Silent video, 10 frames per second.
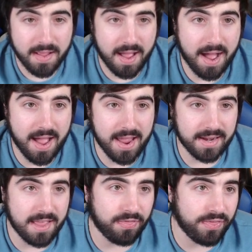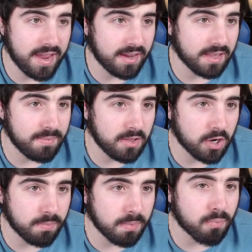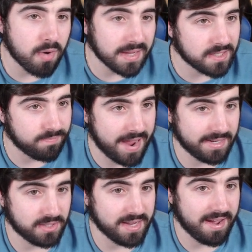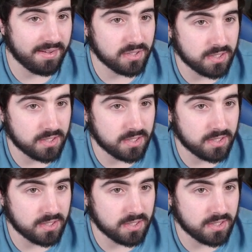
And I think, let me look up the price of Battle Styles.